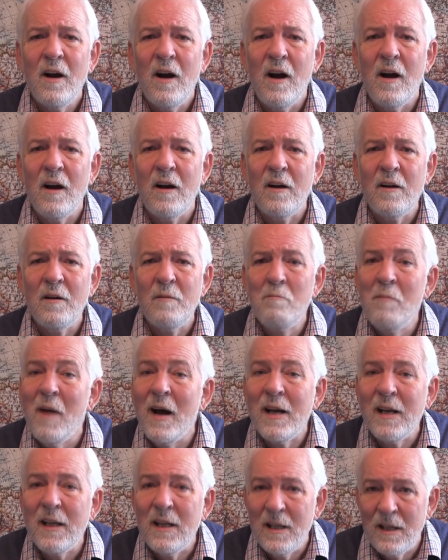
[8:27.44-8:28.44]
our
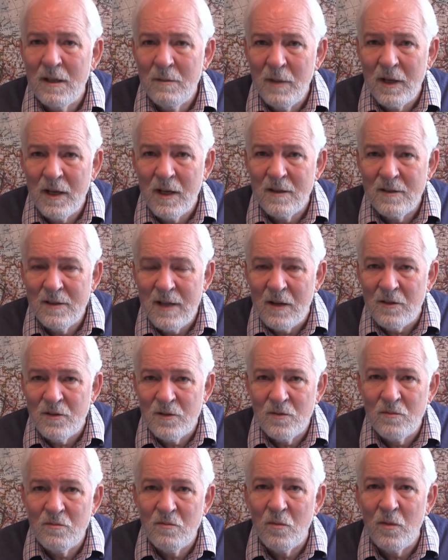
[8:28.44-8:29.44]
money, because
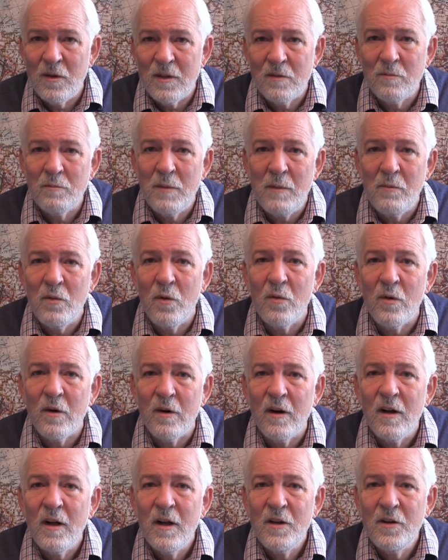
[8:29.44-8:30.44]
that's what people
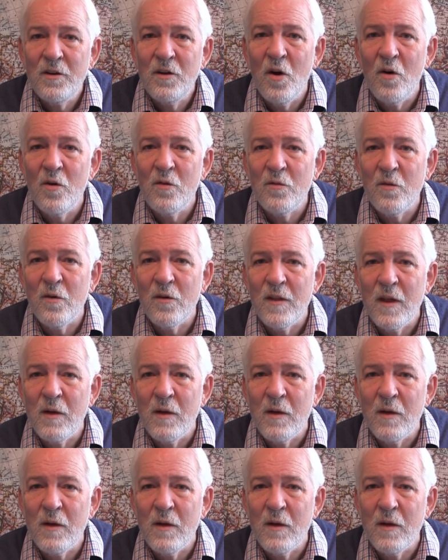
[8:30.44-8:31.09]
were known for.